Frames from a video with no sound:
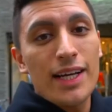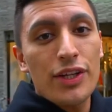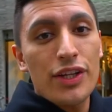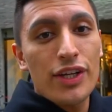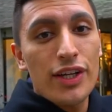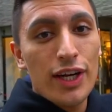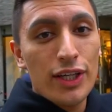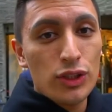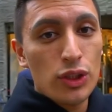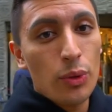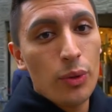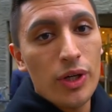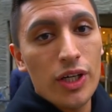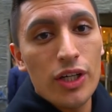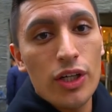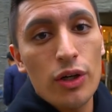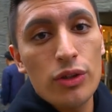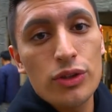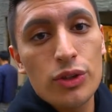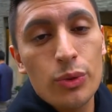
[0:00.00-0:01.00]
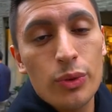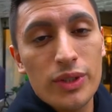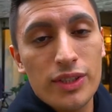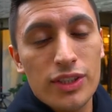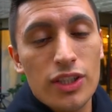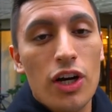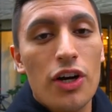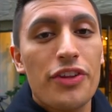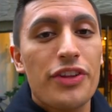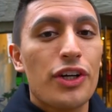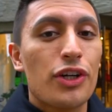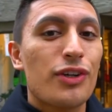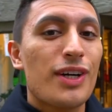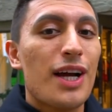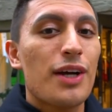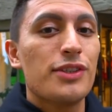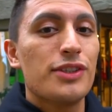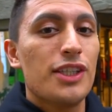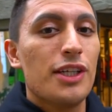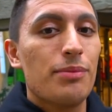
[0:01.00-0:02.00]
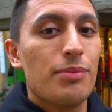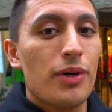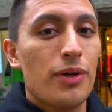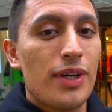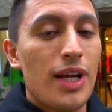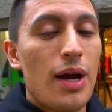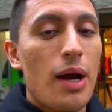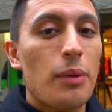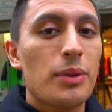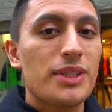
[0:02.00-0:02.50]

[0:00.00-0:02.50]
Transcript: the next store we're gonna go to is called The Ground Depot. Now I